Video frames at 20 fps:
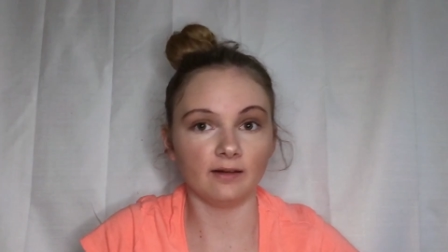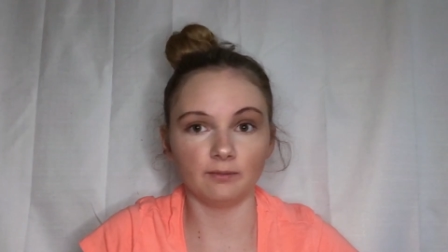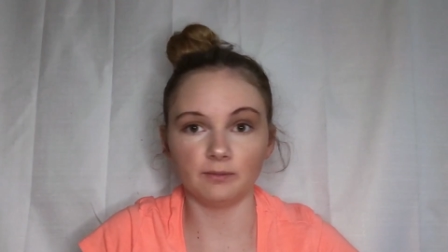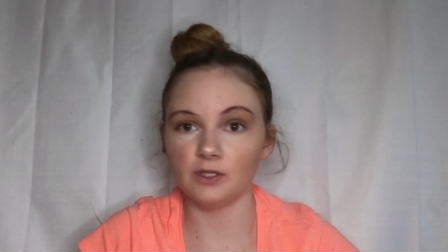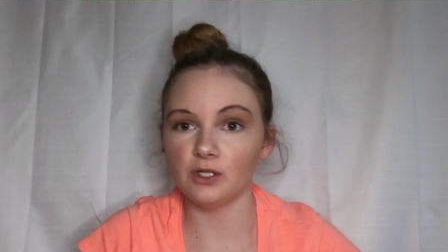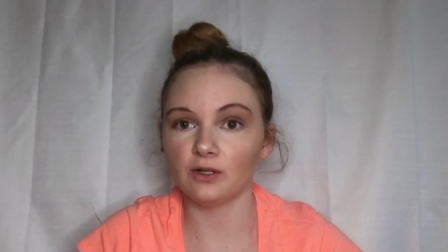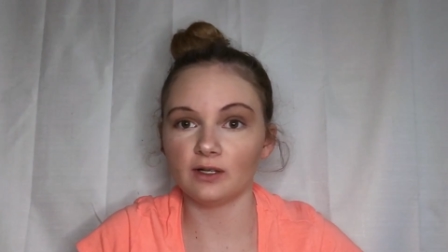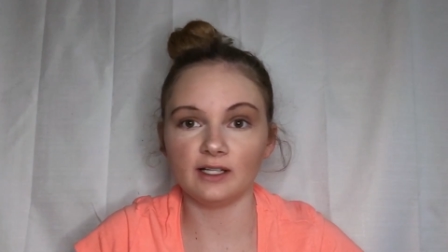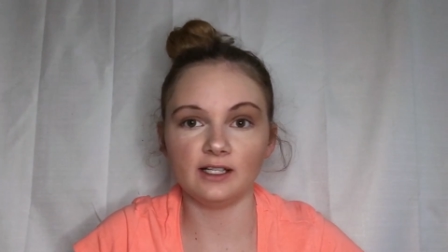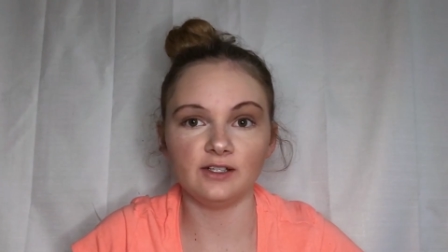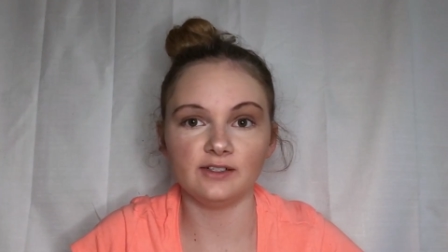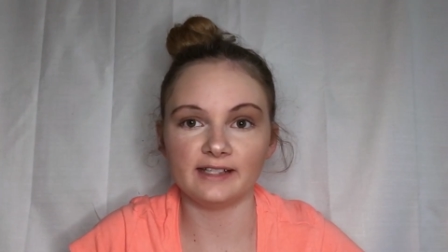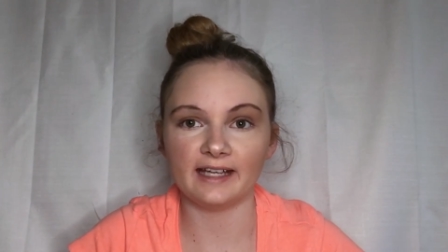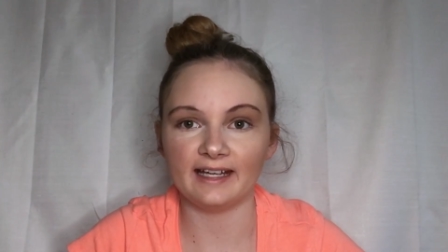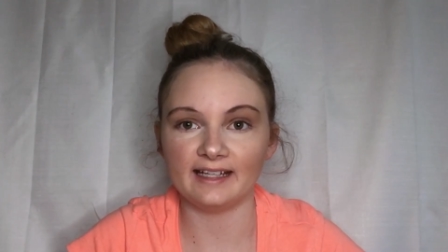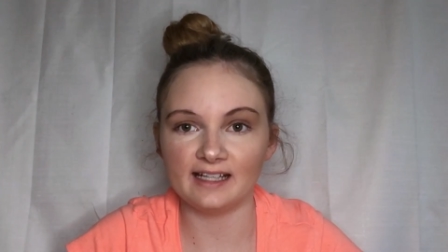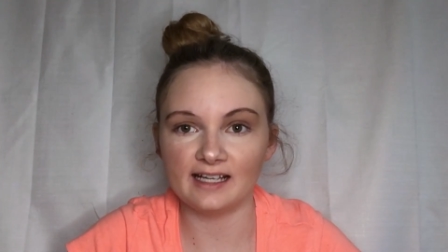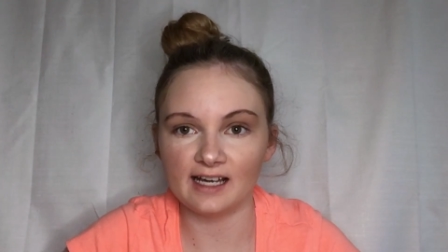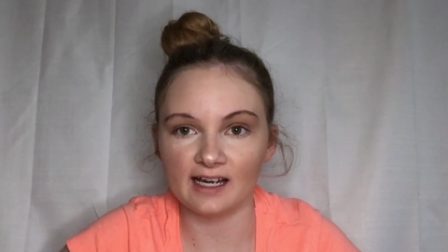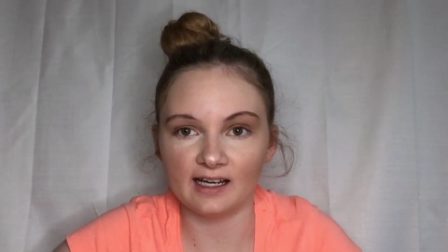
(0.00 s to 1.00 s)
You can use
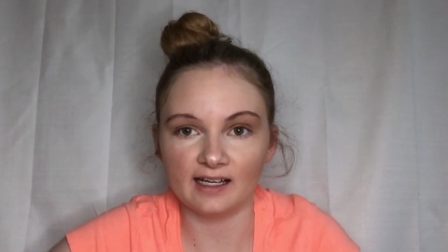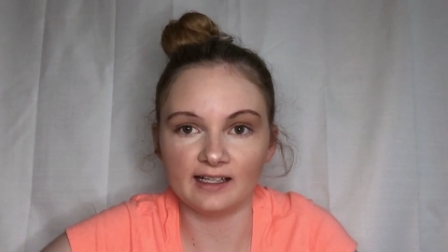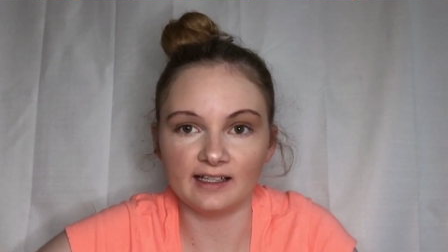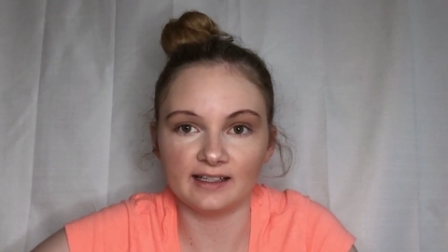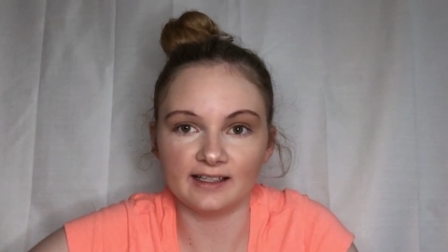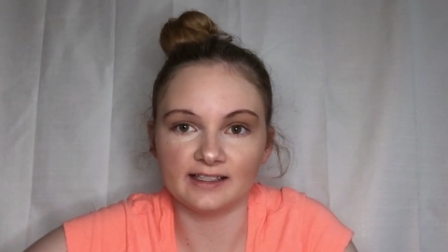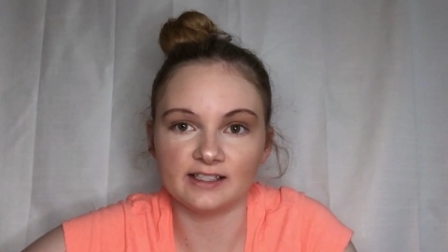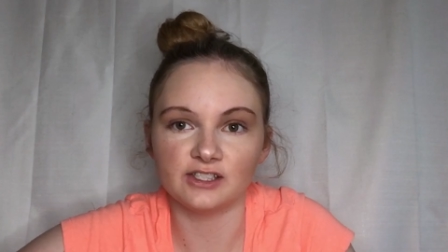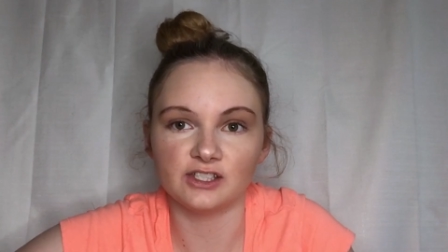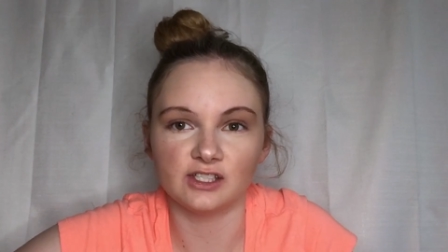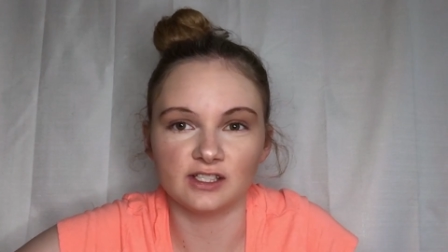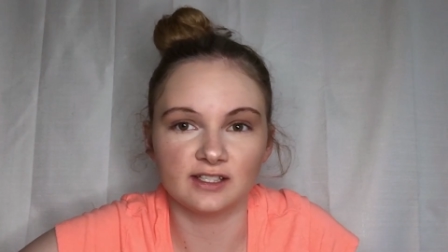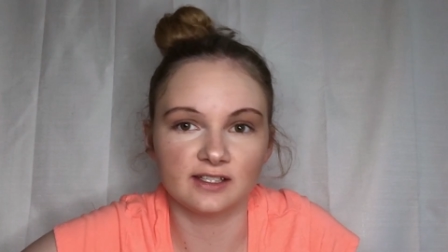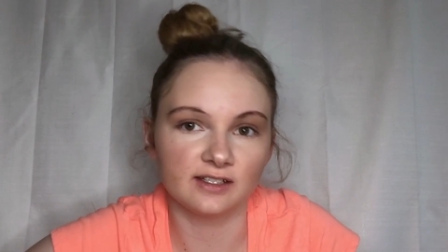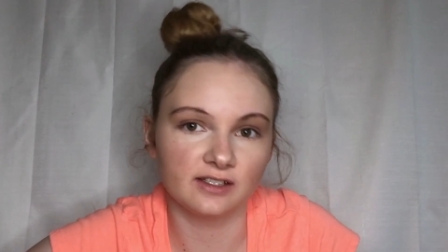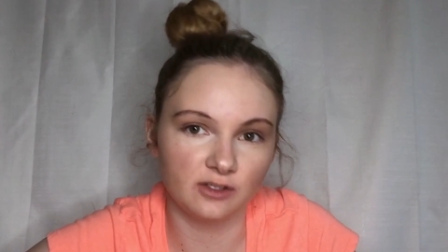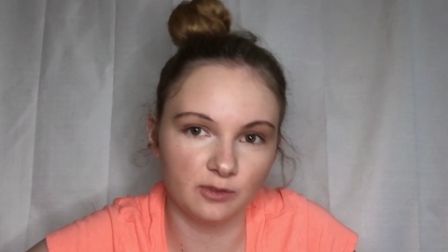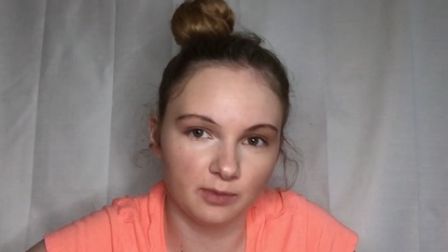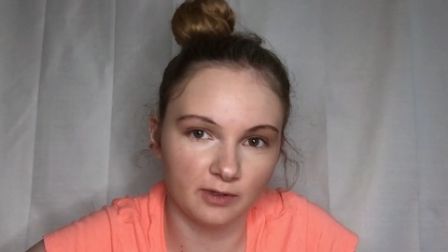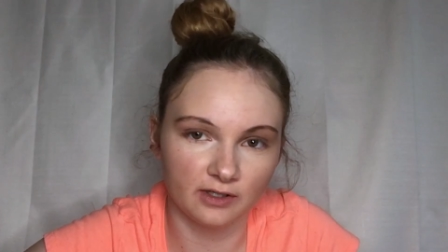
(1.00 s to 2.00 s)
any kind that's just
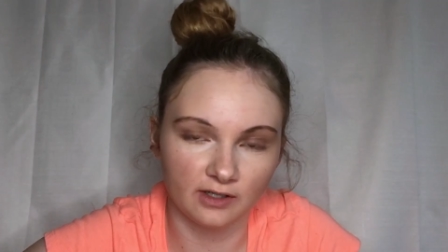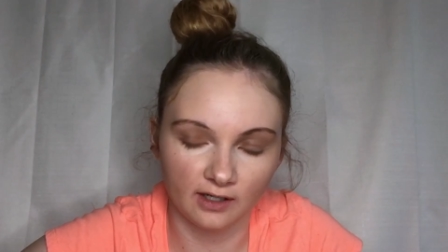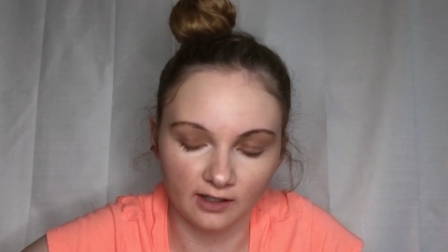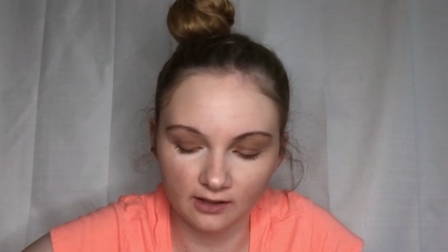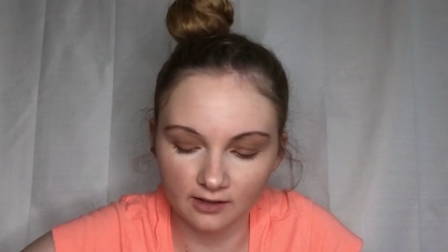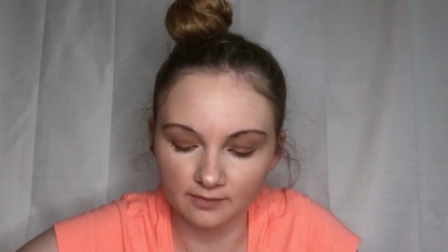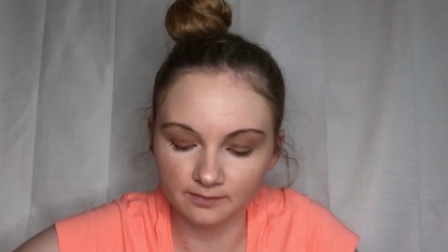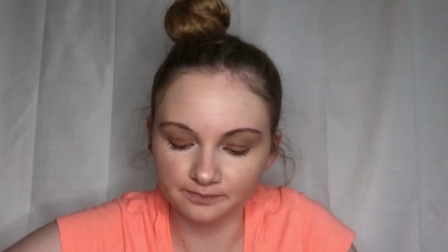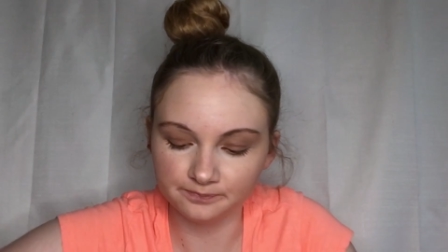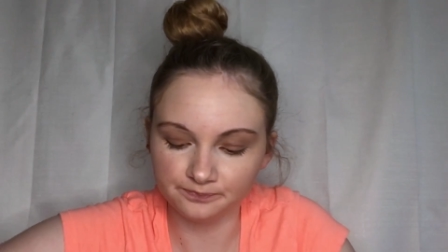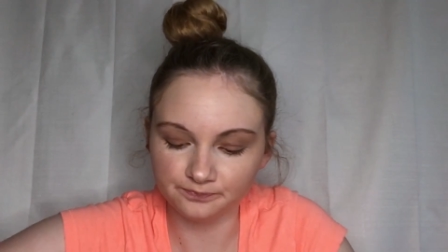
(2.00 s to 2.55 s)
super dark.